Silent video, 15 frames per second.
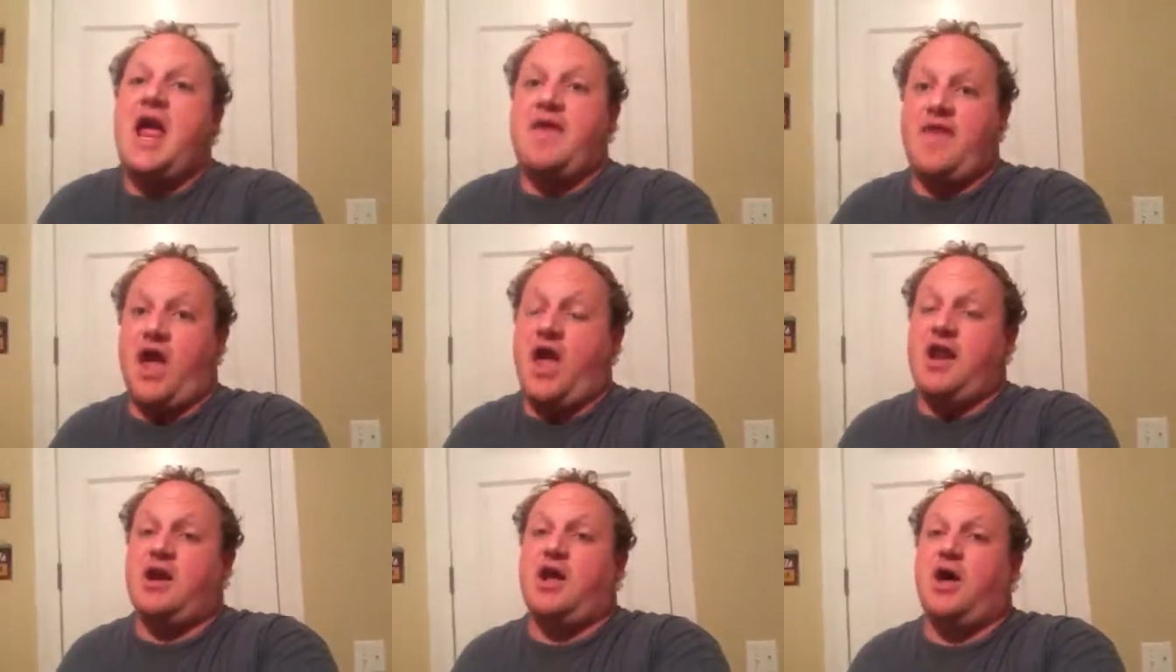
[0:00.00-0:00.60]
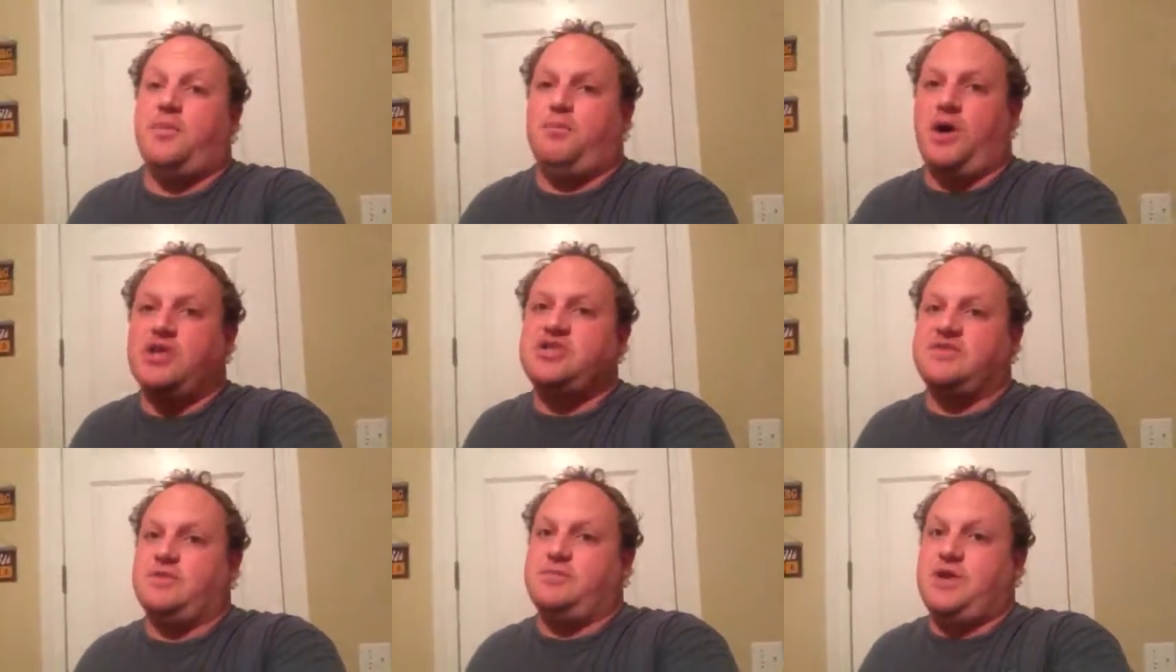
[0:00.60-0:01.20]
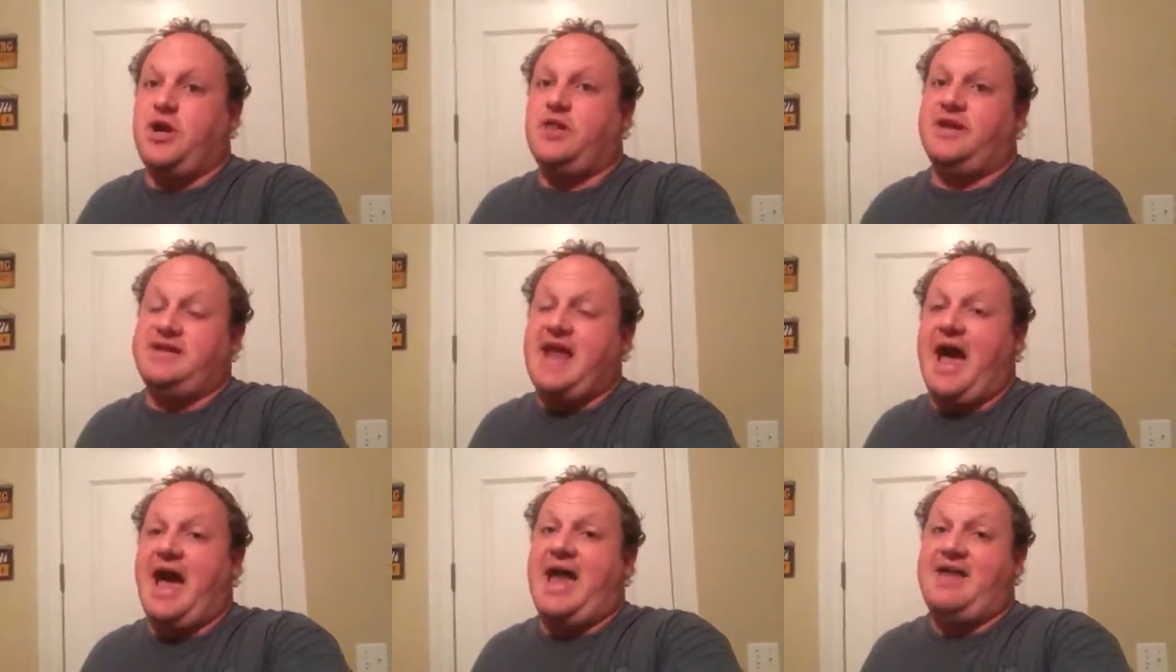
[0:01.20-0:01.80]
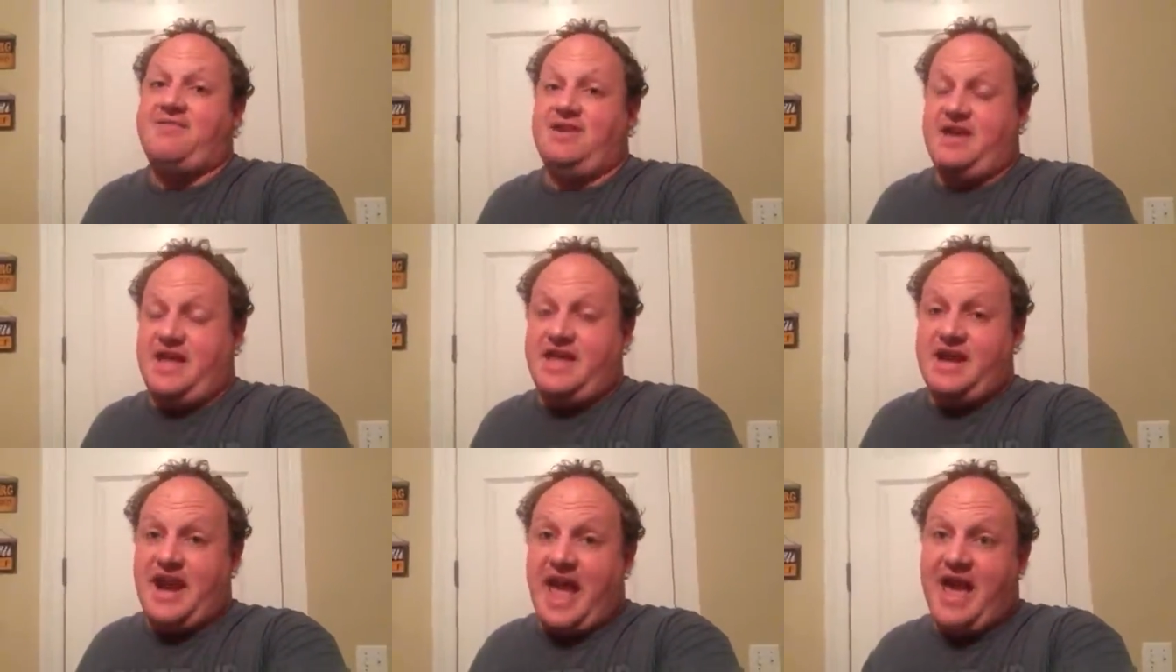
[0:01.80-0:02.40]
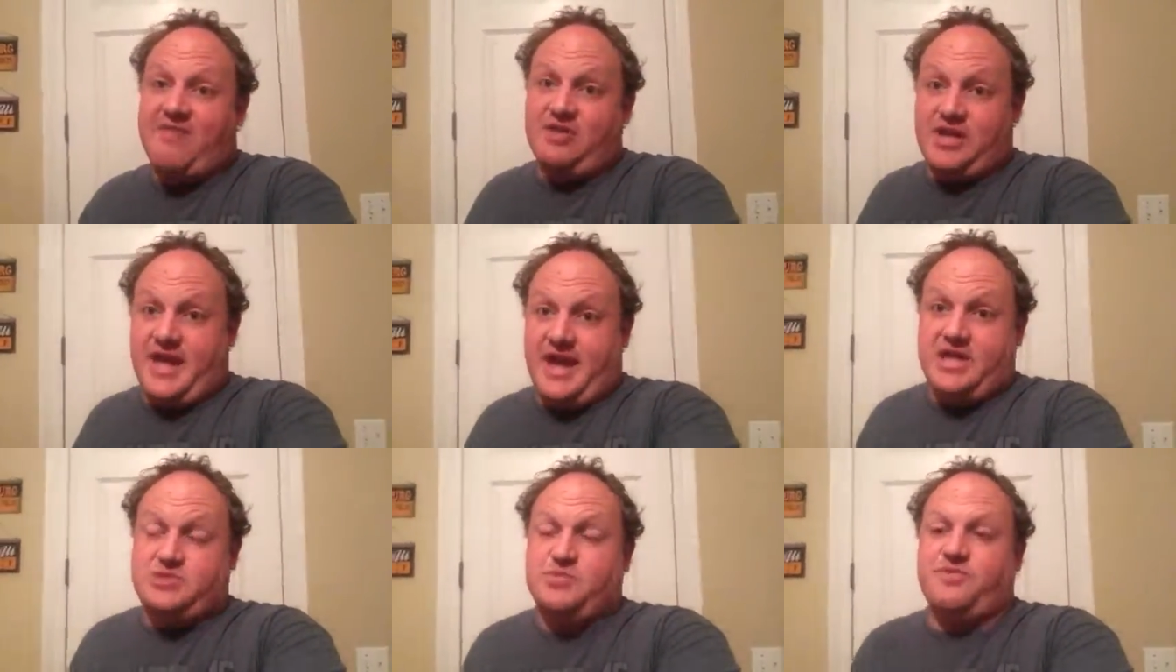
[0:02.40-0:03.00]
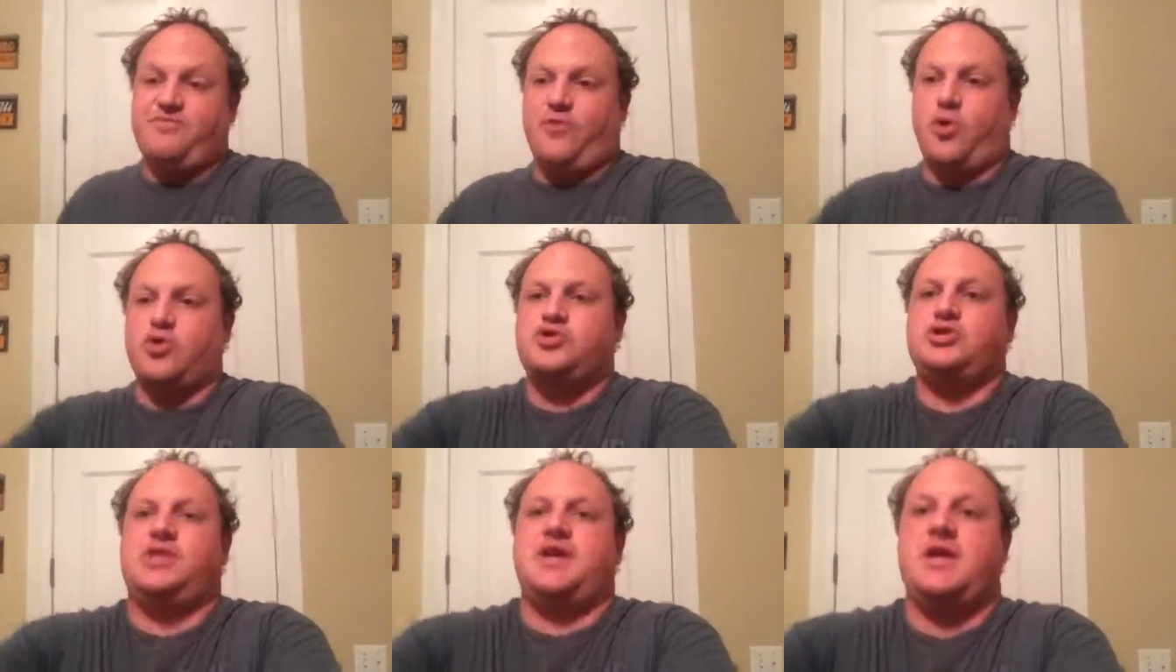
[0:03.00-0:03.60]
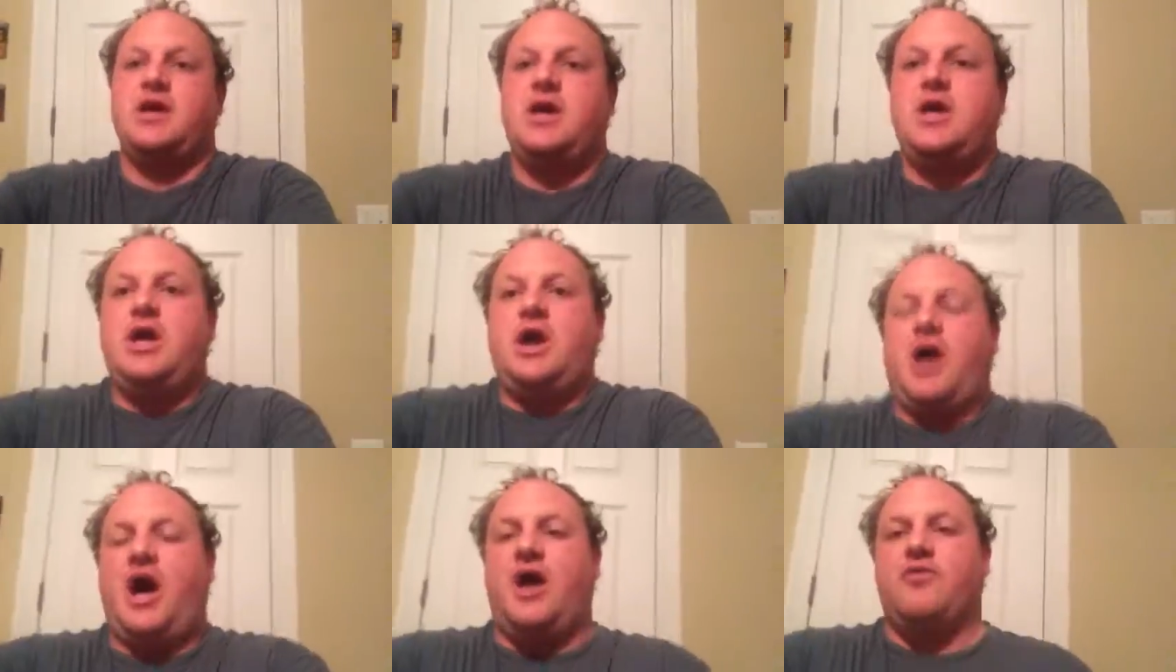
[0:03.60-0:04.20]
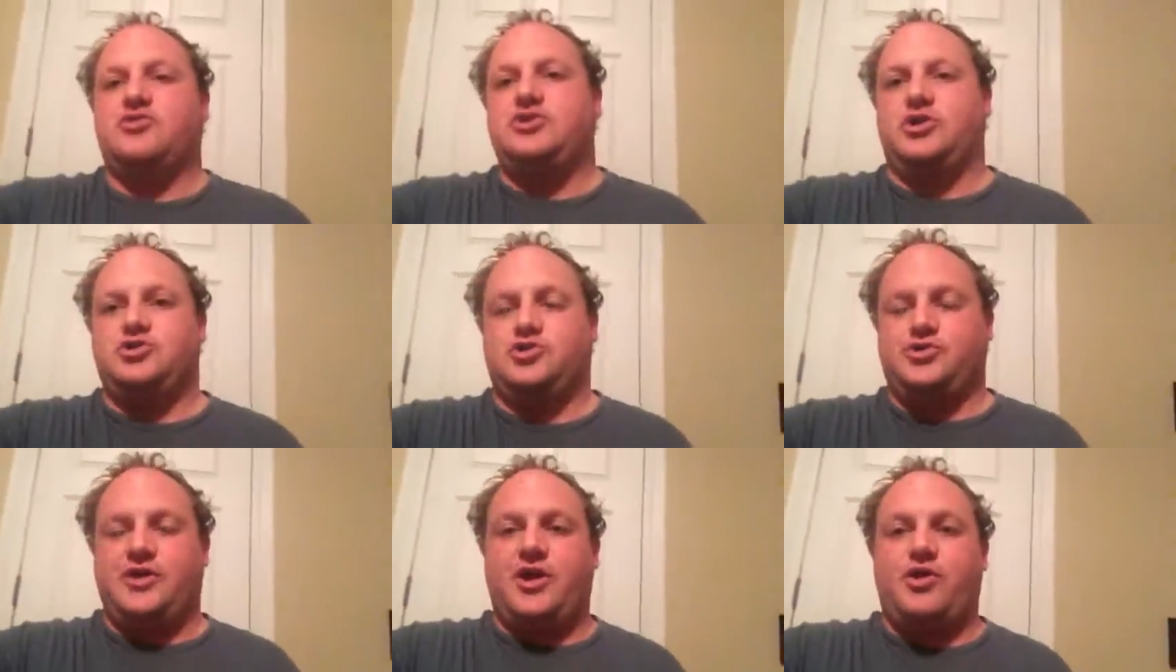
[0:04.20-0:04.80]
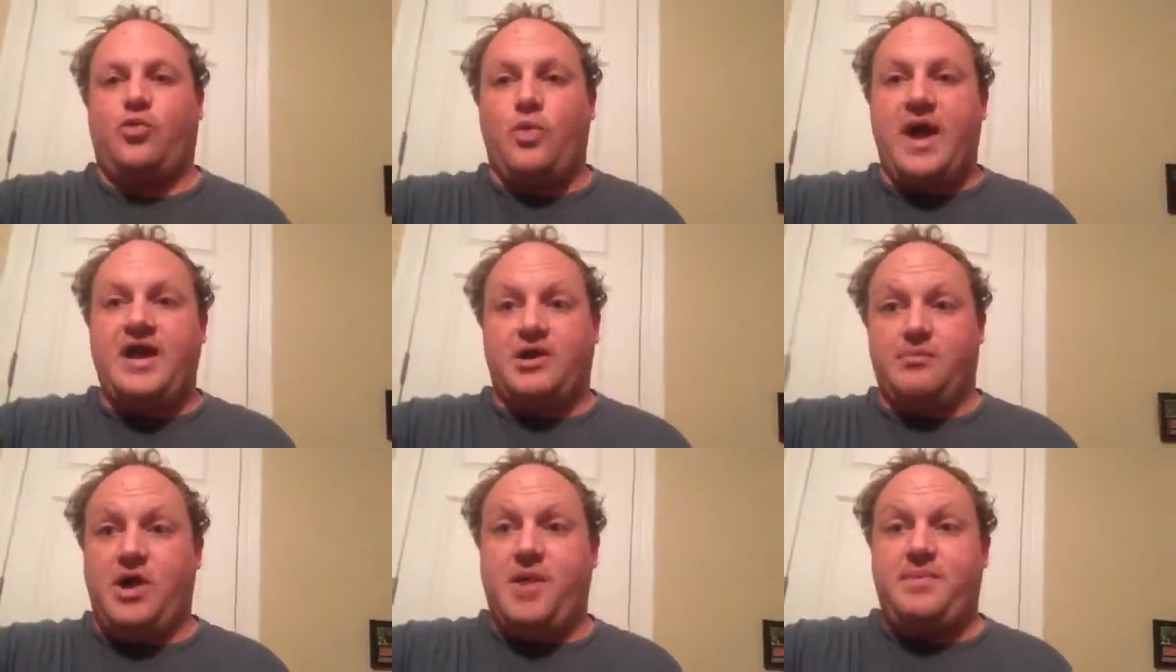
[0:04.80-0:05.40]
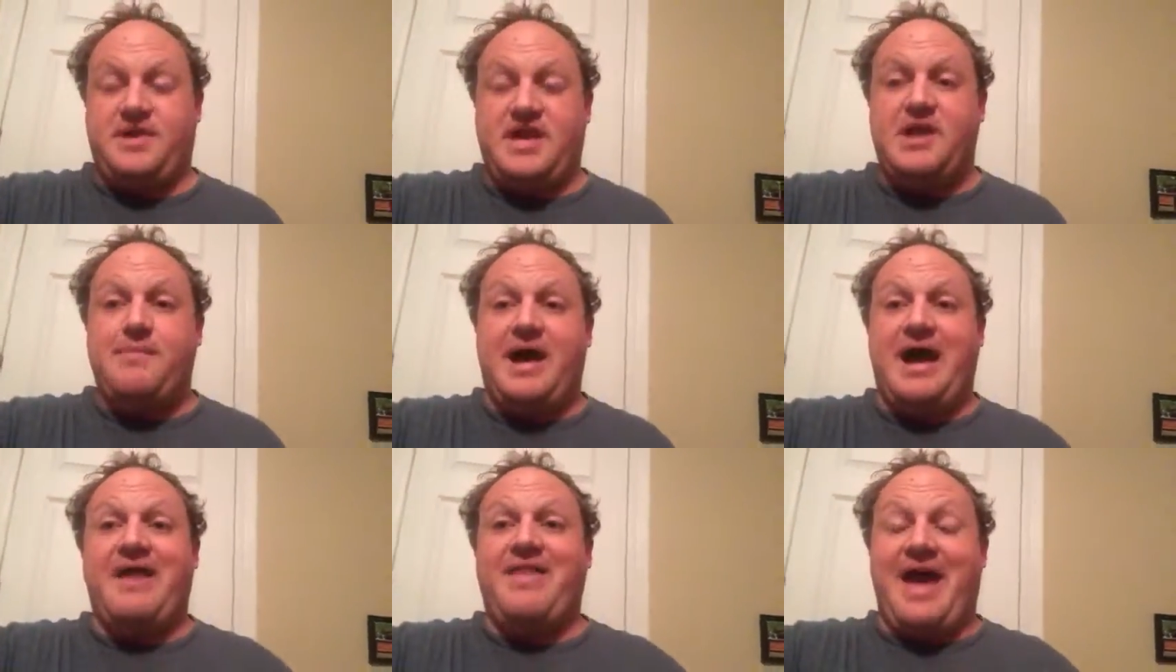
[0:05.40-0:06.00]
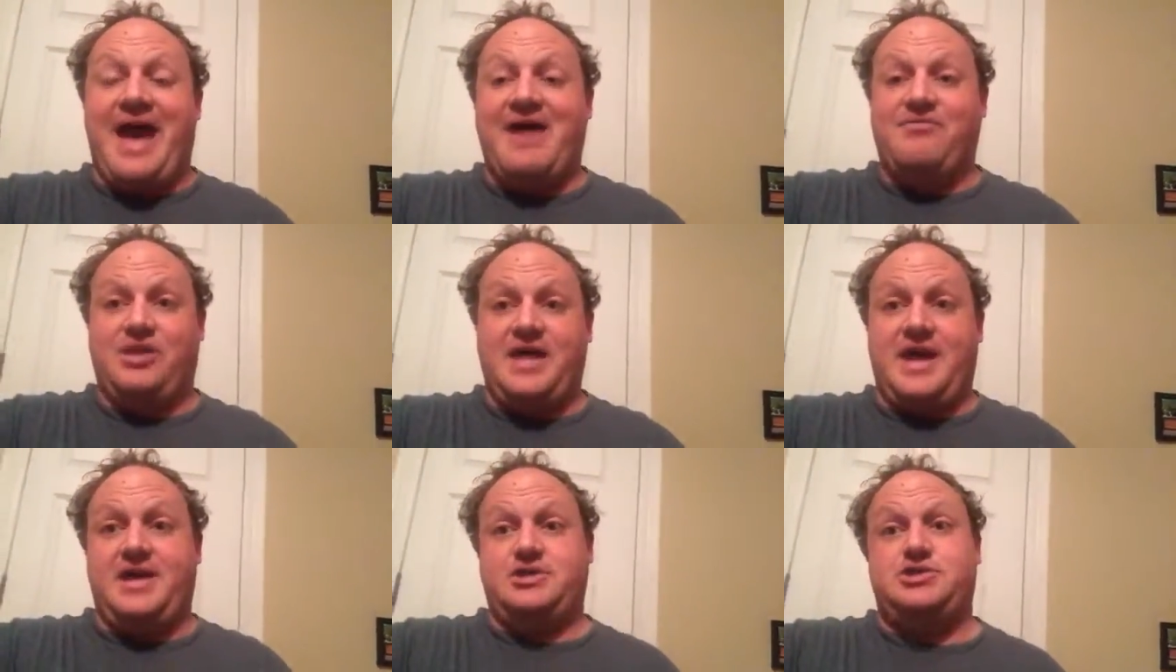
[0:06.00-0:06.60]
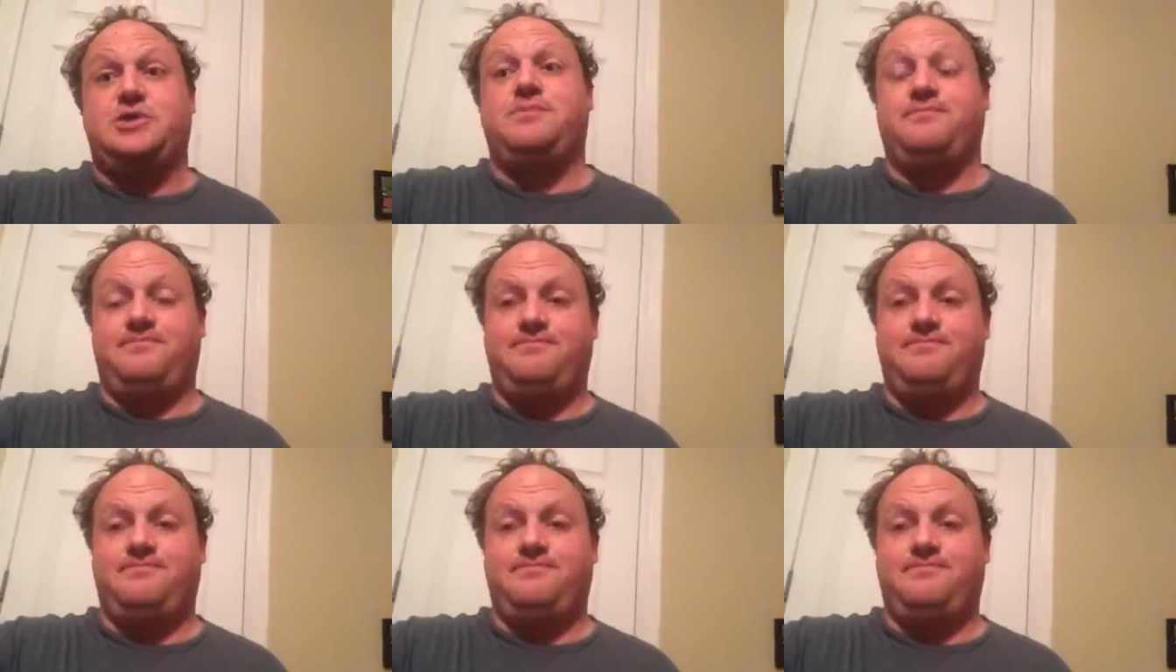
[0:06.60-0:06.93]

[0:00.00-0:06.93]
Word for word: and, and a bunch of them nearly died in an, in an avalanche. But fortunately, other soldiers were there to wake them up and get them out of the avalanche.